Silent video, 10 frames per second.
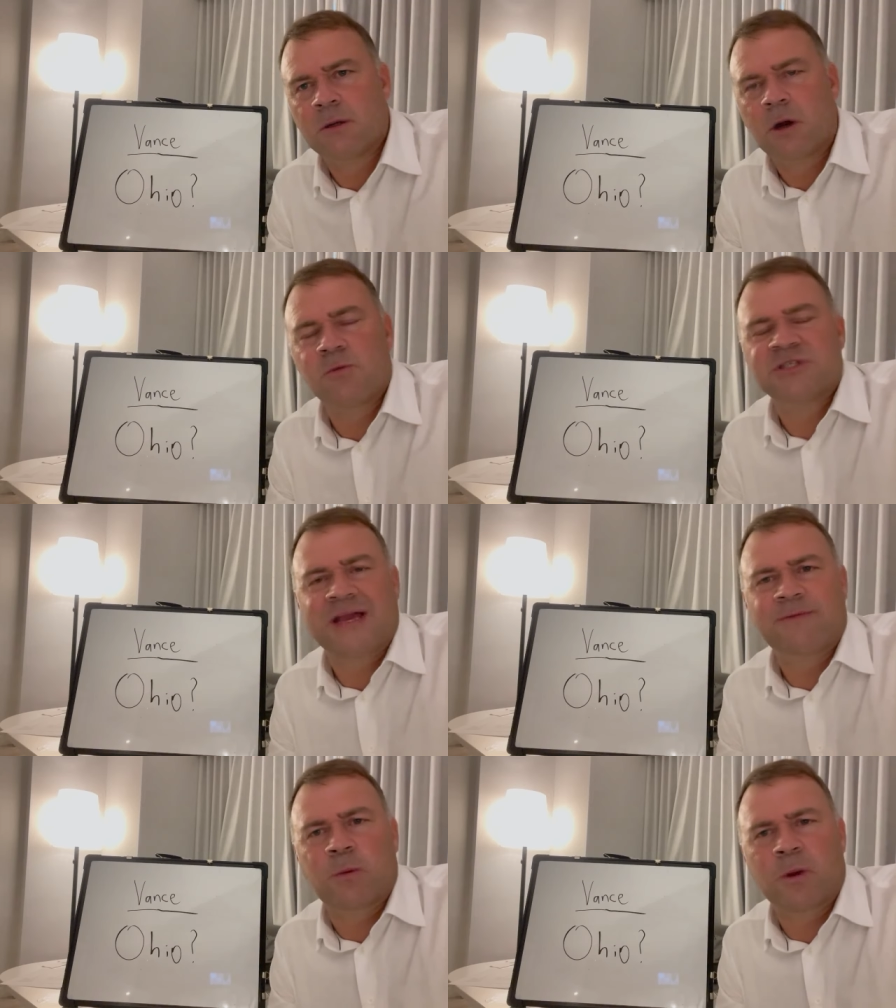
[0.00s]
Almost
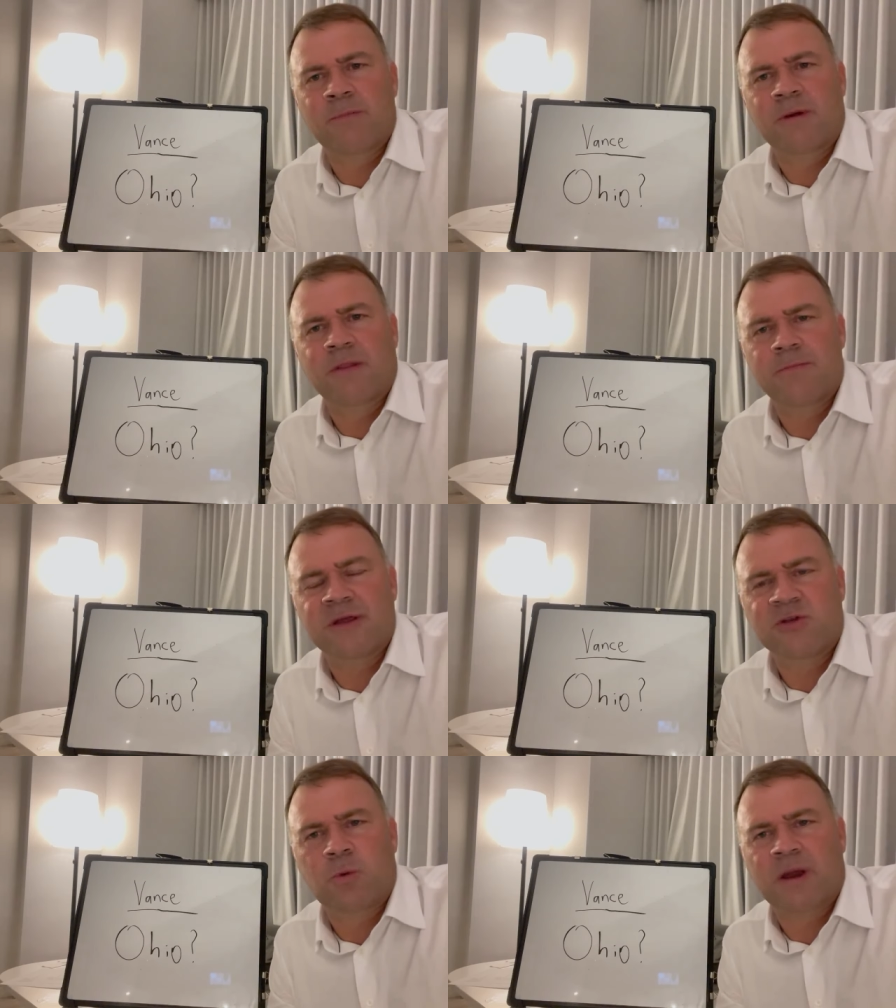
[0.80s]
everyone, but in the
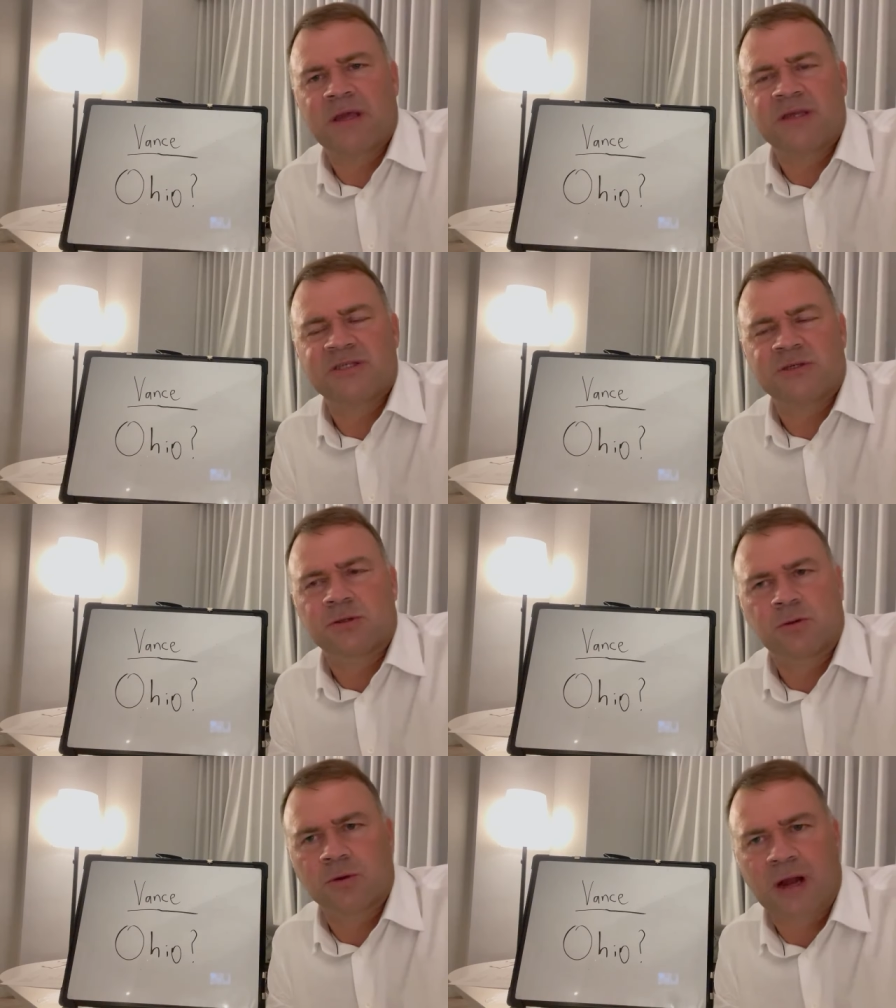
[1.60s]
mid-twenties
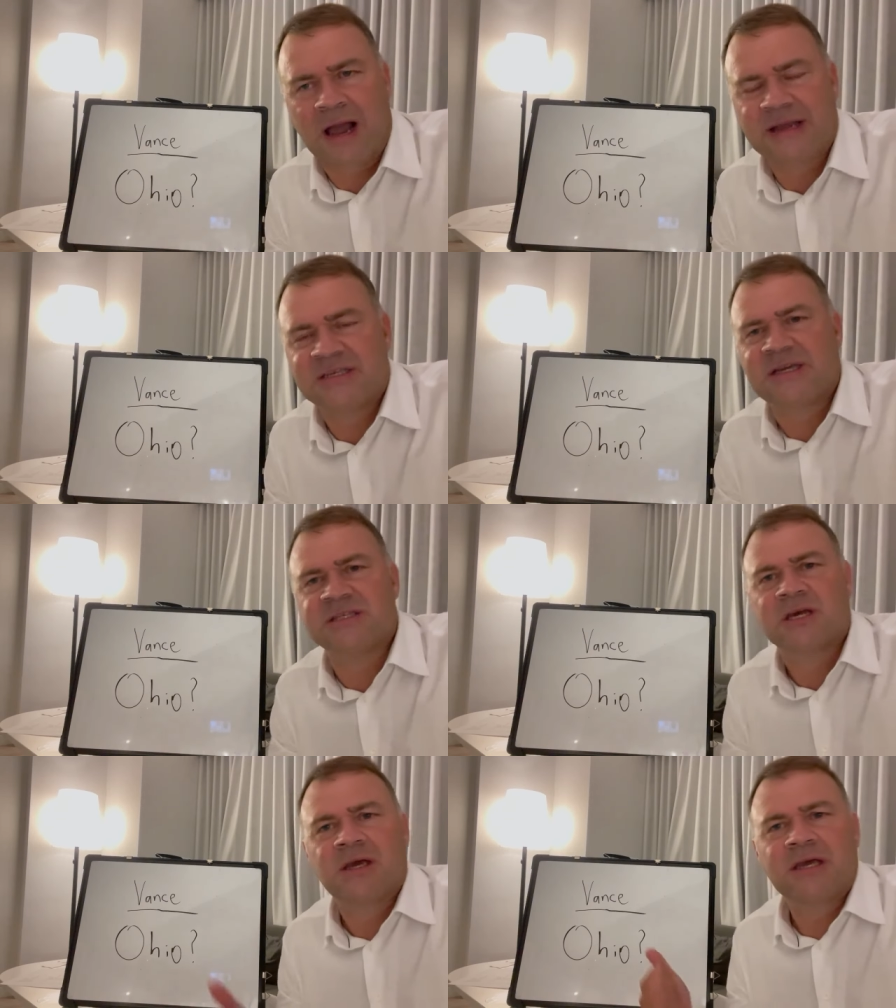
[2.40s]
or, or high
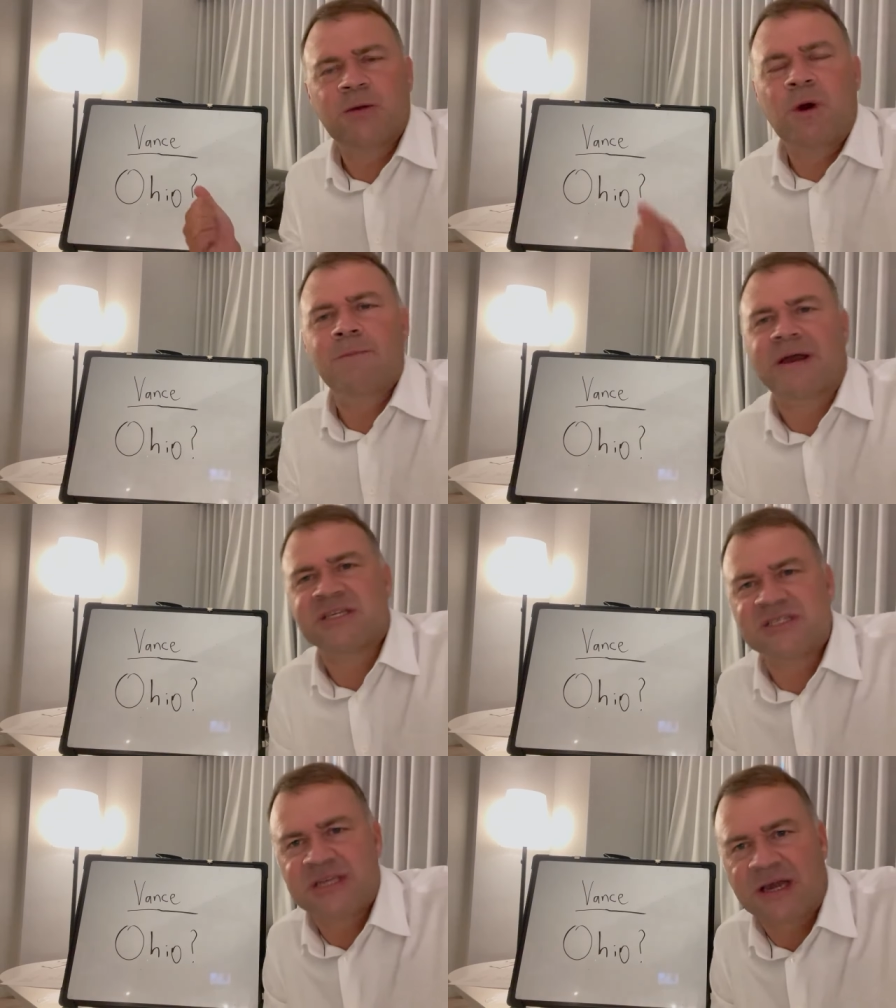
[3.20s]
teens, he won by
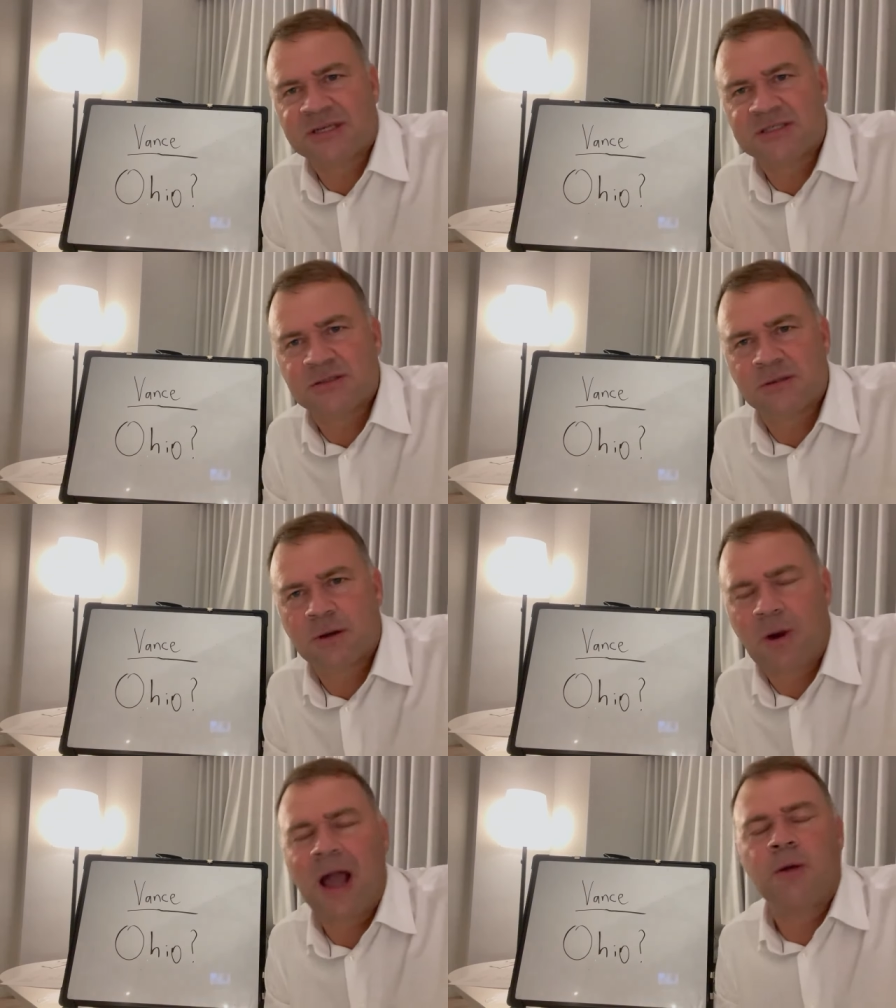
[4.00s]
six.
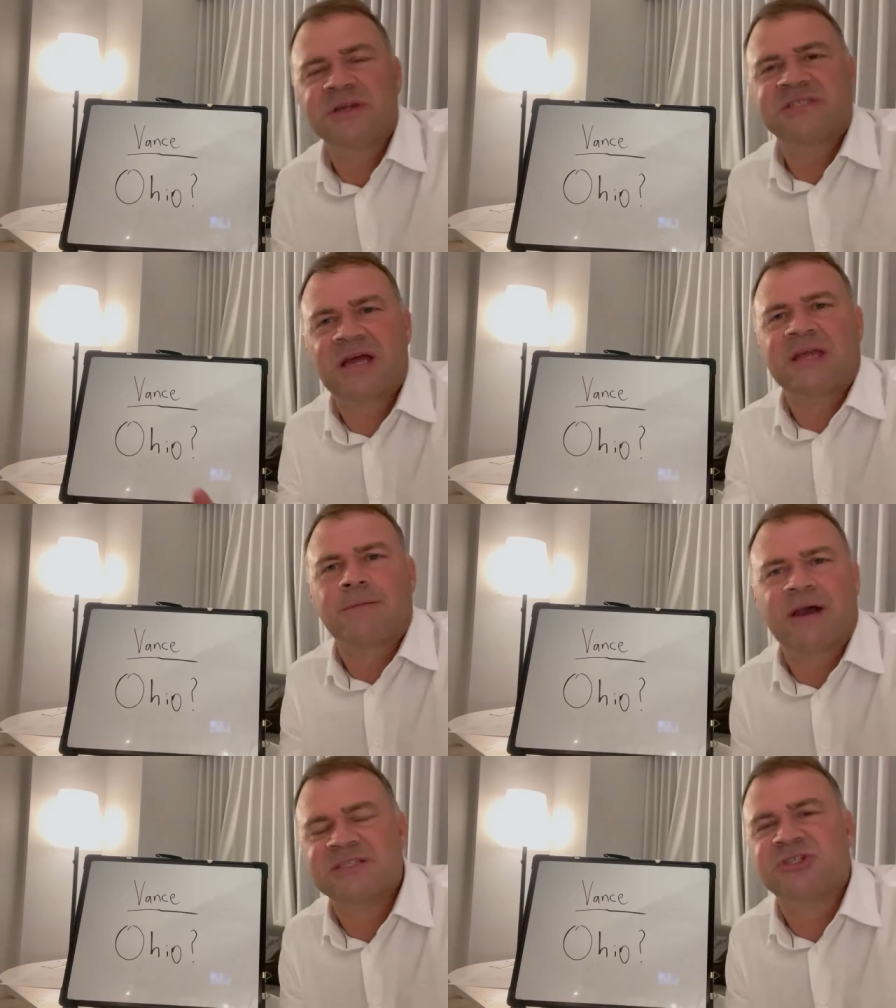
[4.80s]
Ohio is sending
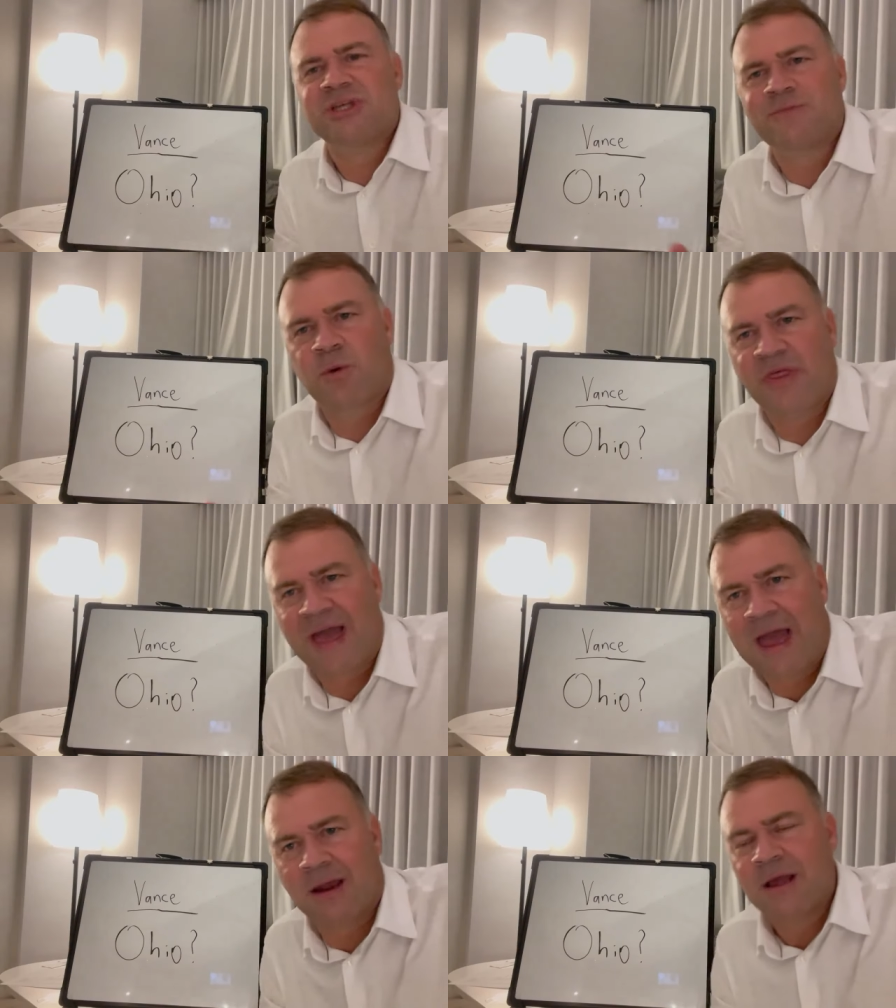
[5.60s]
a message even with
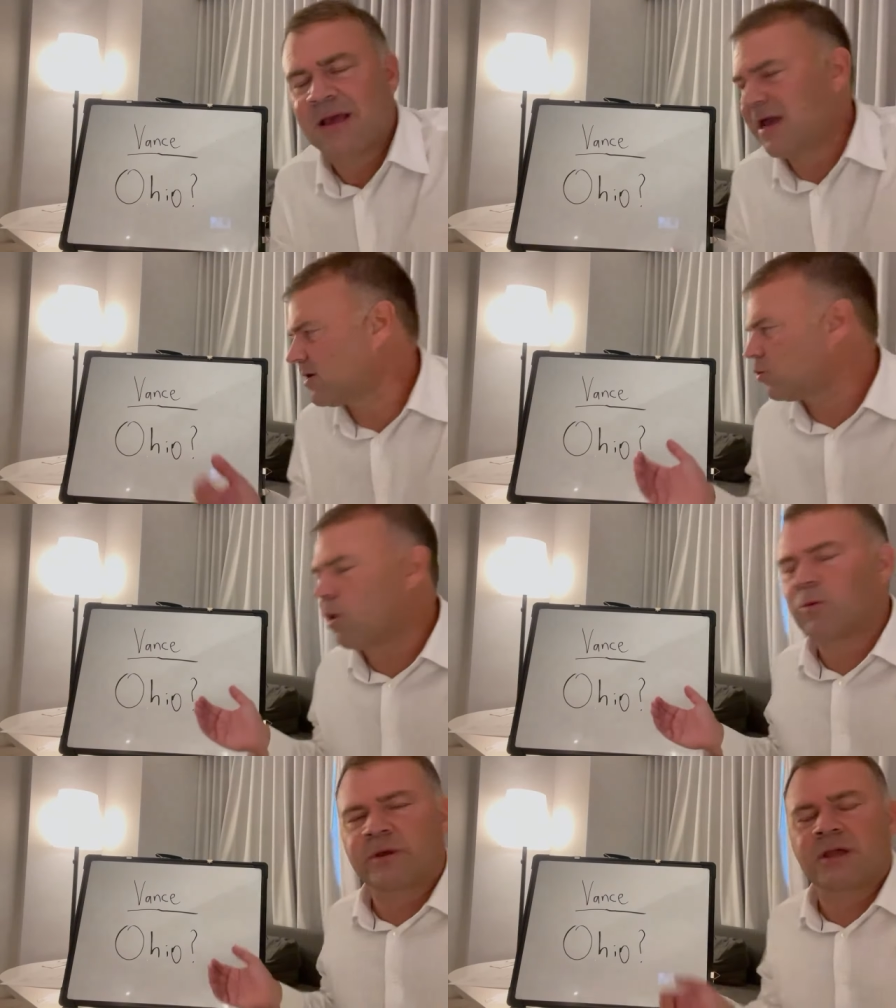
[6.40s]
that. In a
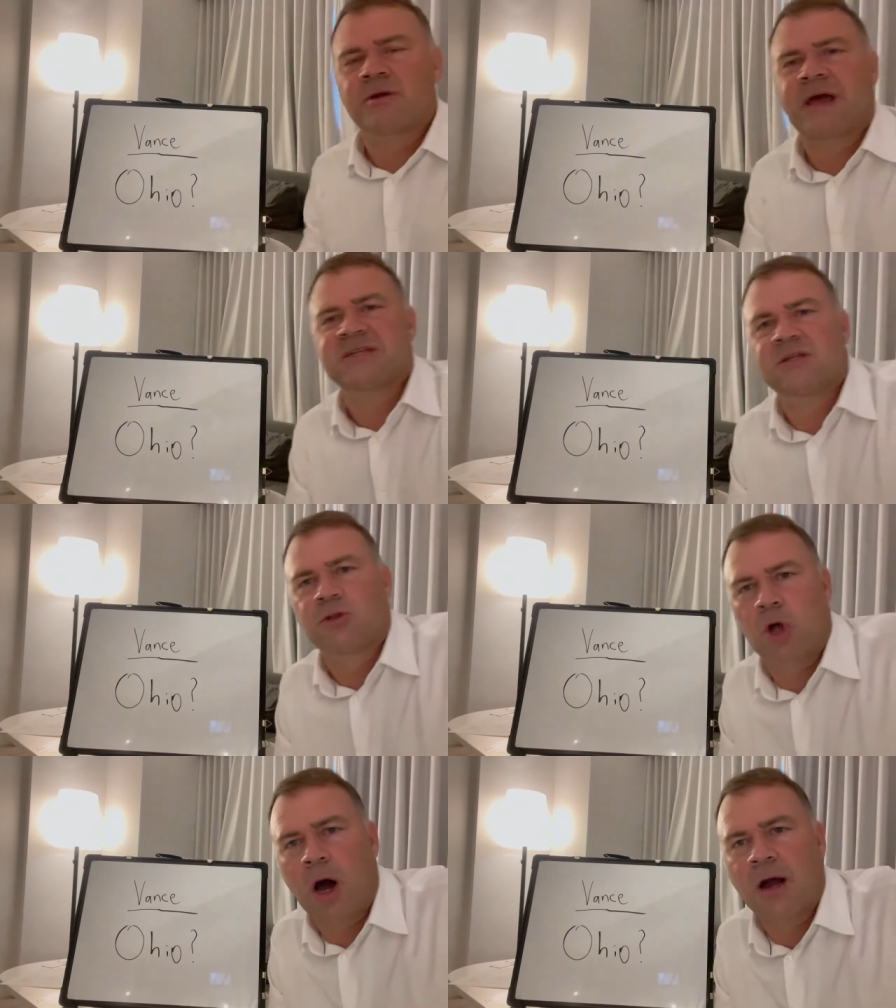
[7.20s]
normal year, that's a
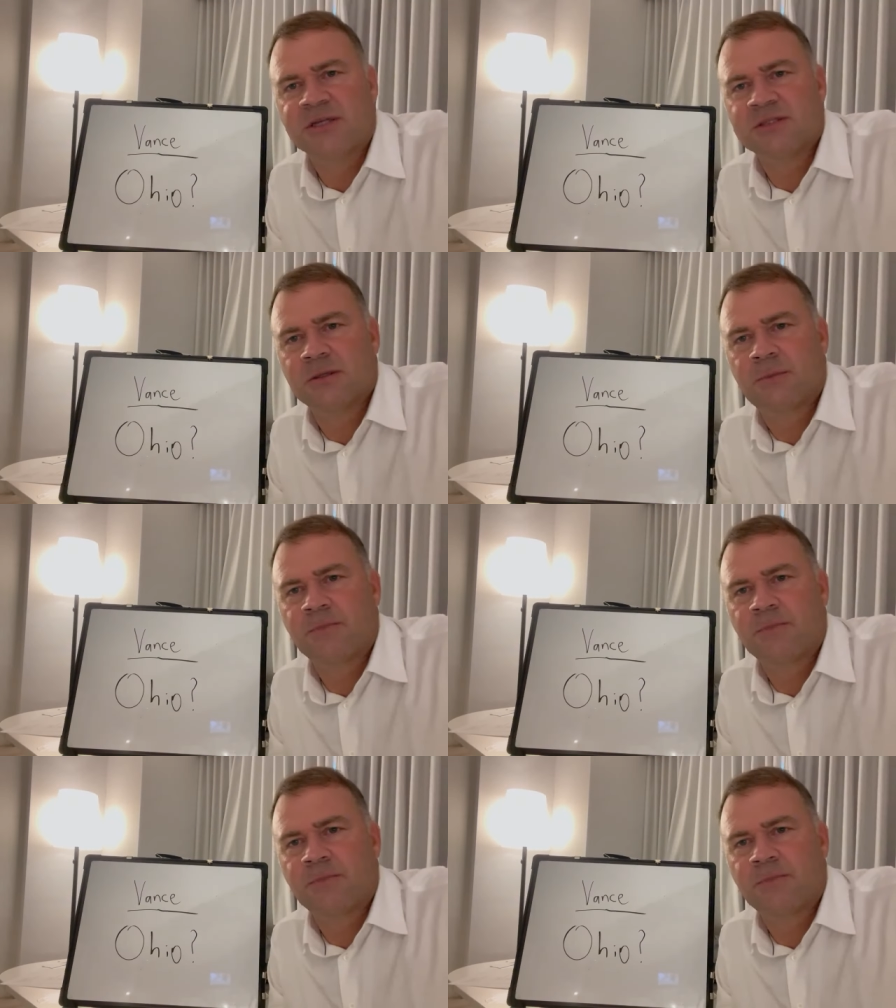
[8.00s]
loss.